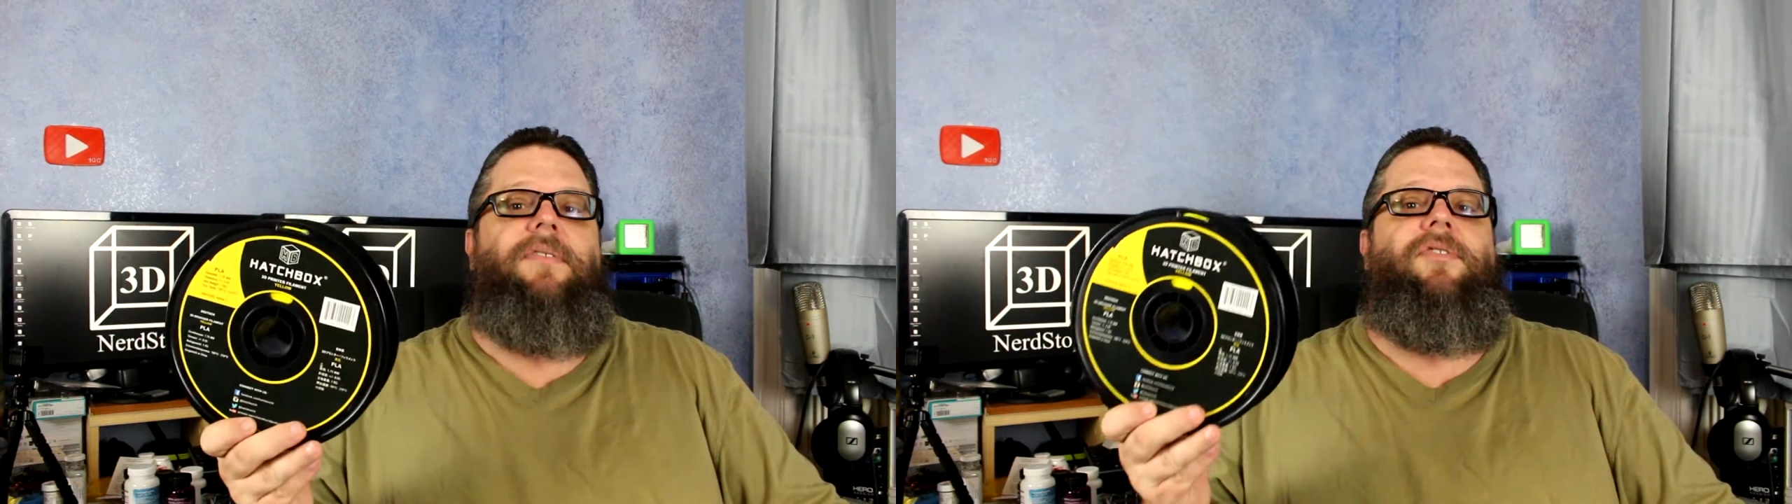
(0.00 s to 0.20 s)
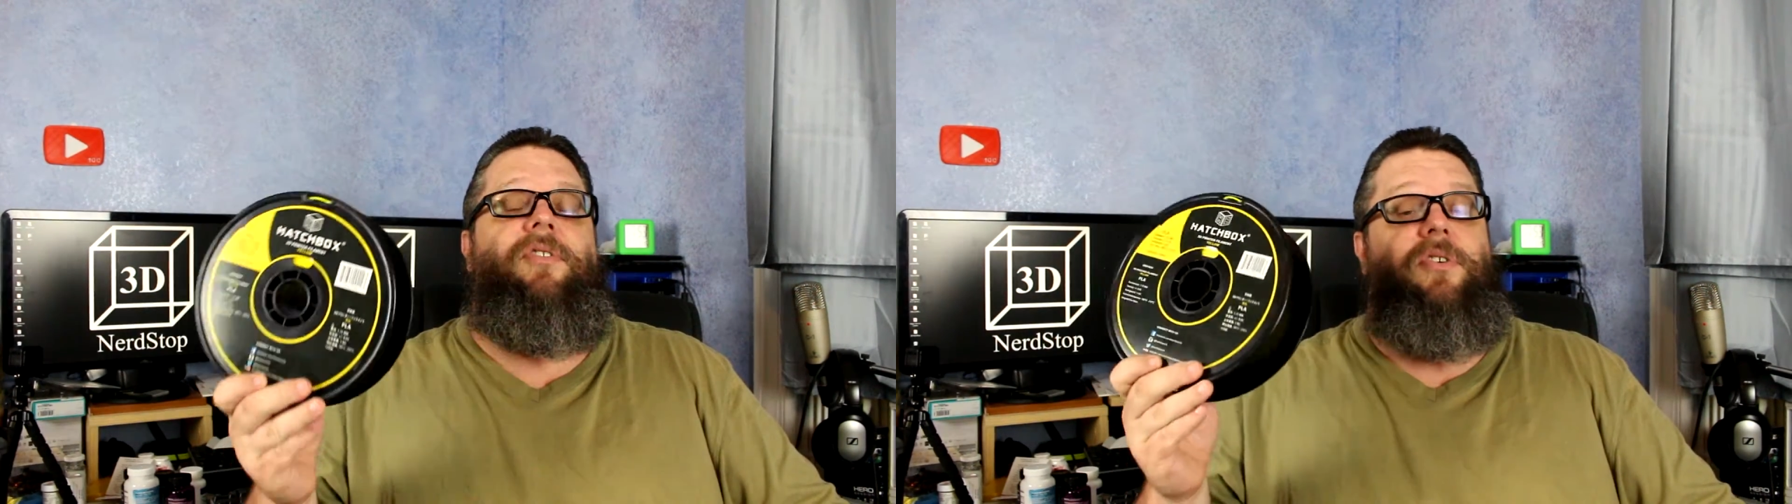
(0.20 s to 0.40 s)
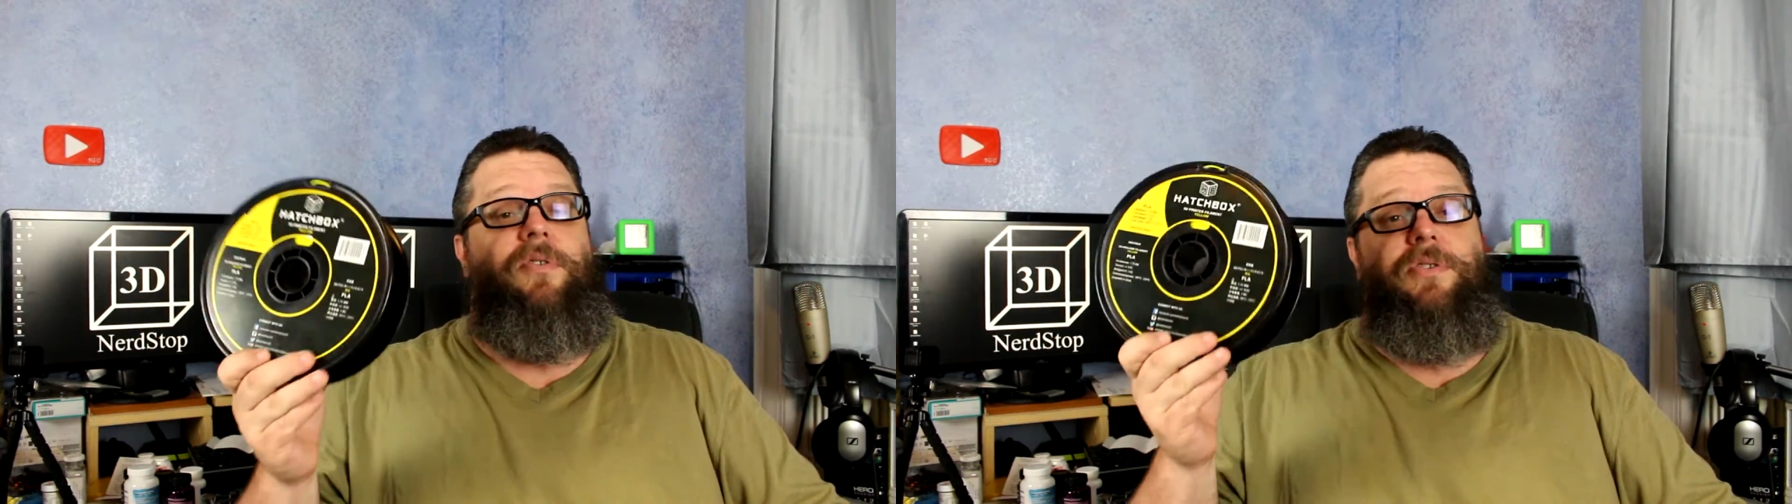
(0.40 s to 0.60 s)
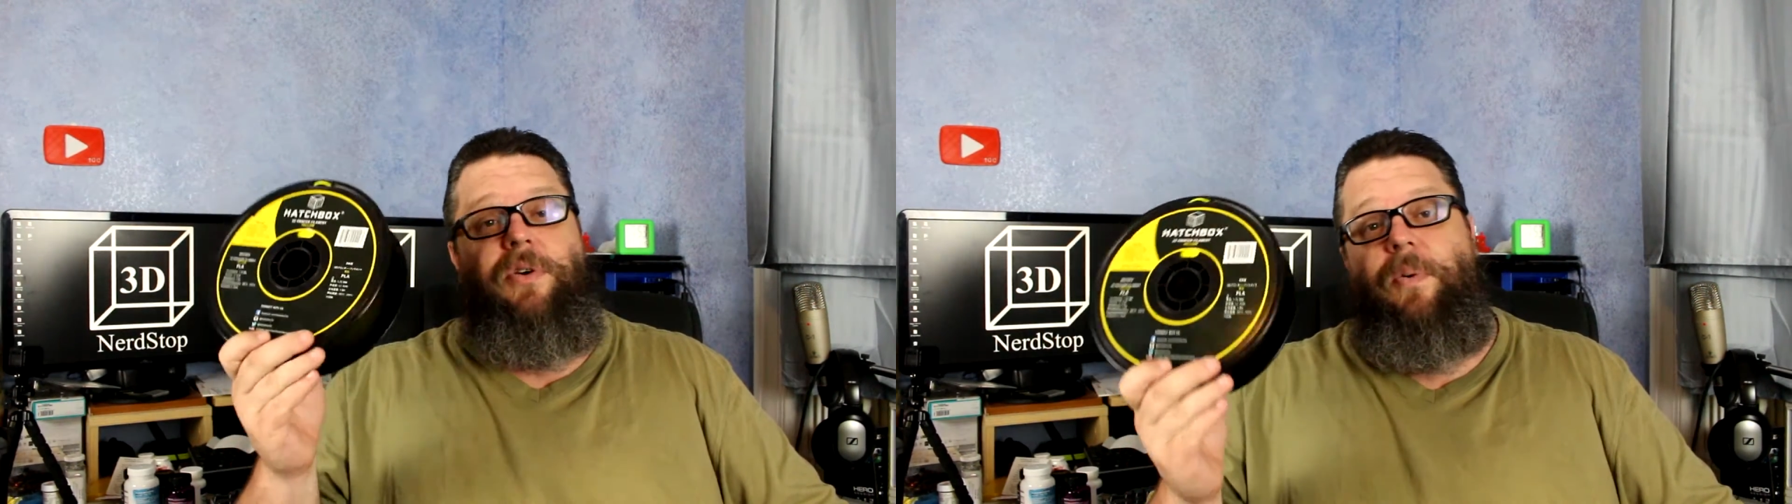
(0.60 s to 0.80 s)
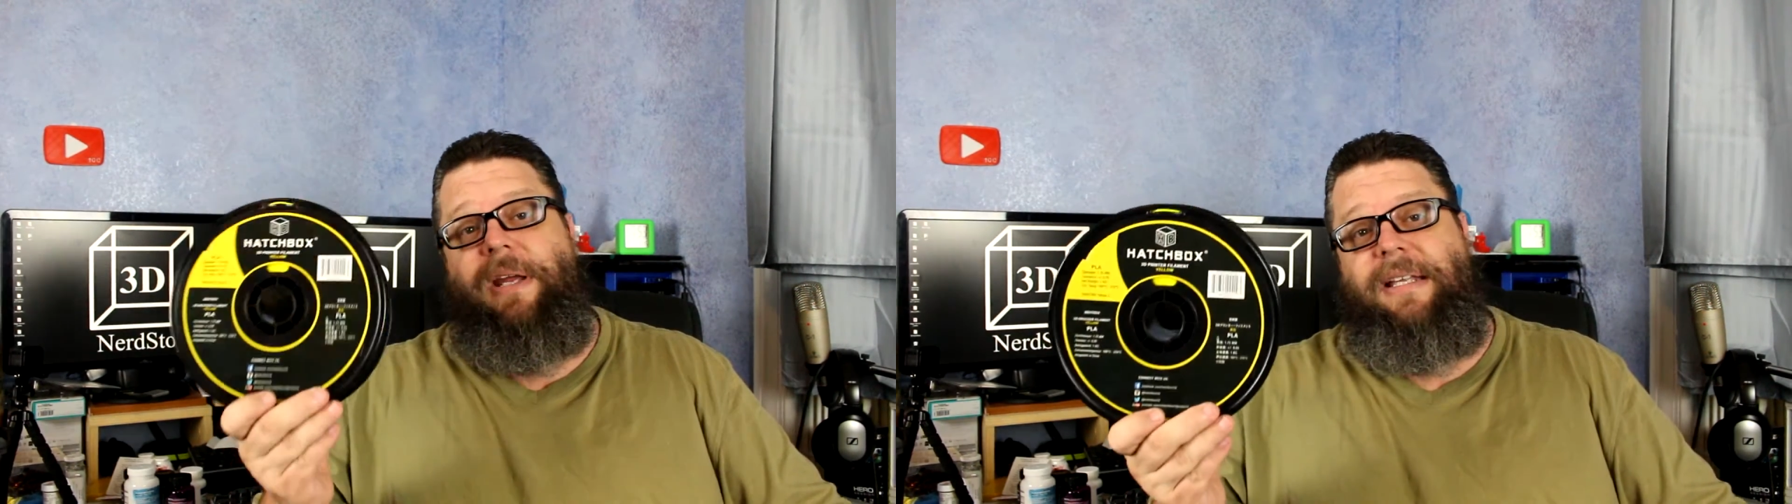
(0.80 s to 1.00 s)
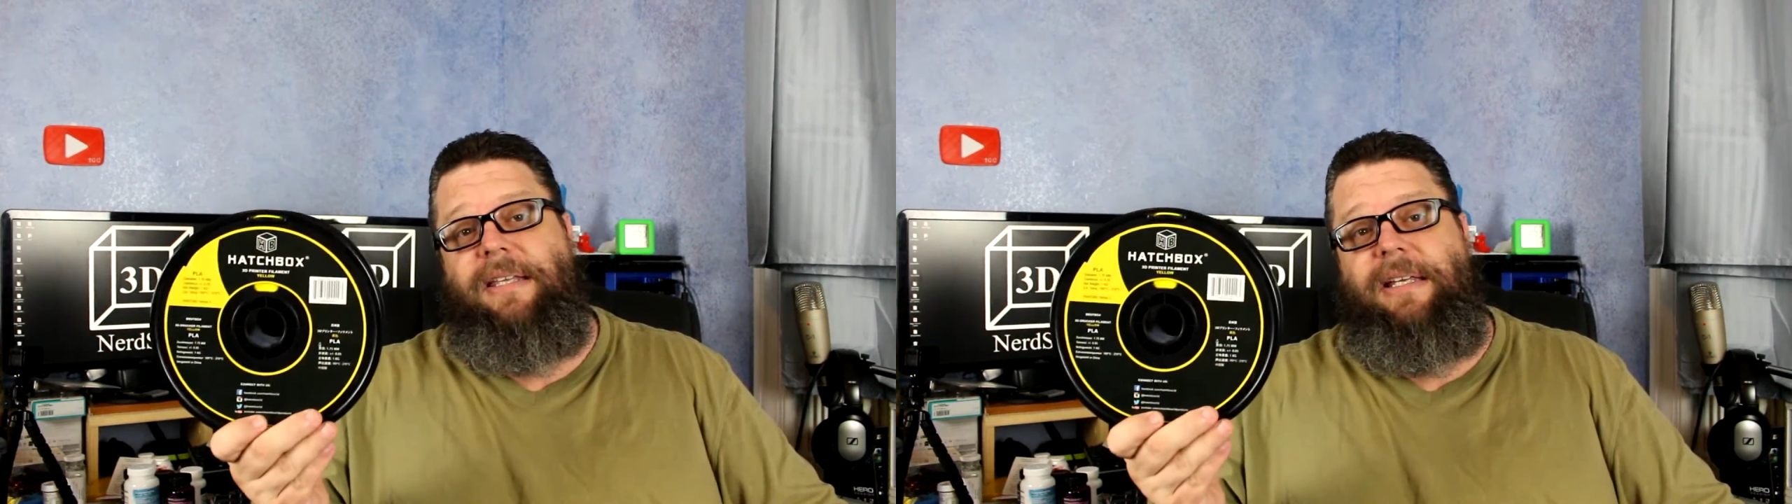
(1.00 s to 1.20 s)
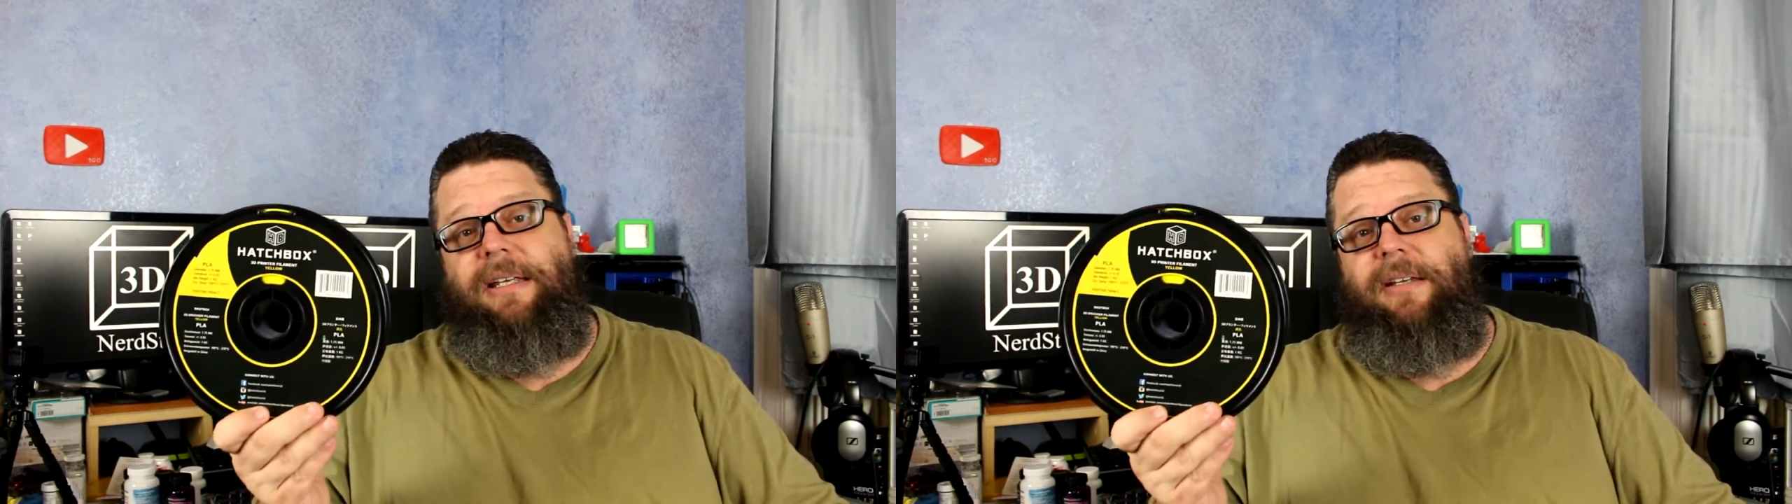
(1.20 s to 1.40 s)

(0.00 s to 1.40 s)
to use quickly,